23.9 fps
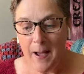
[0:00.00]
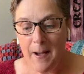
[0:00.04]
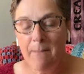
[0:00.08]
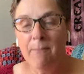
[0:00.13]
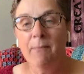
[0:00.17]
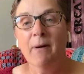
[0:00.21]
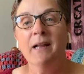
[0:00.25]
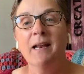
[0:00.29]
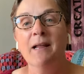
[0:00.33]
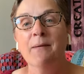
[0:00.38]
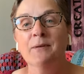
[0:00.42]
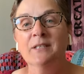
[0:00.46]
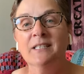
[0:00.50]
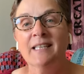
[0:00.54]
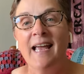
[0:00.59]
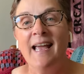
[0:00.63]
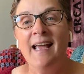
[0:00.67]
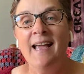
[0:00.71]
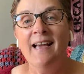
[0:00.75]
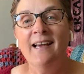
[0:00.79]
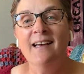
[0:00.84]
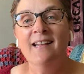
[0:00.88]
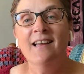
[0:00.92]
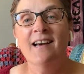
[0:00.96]
My name is
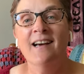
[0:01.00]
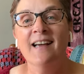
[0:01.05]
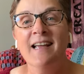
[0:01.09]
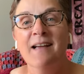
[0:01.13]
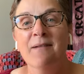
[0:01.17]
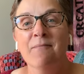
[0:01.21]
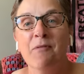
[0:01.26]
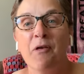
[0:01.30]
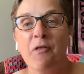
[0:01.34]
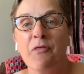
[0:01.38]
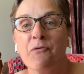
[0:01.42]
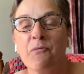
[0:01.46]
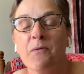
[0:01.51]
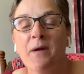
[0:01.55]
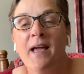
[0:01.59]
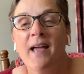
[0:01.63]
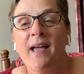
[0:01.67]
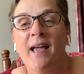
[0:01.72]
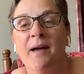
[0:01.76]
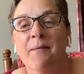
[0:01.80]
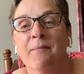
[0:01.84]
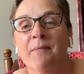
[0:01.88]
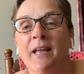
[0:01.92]
Anne, I am the 3 a.m.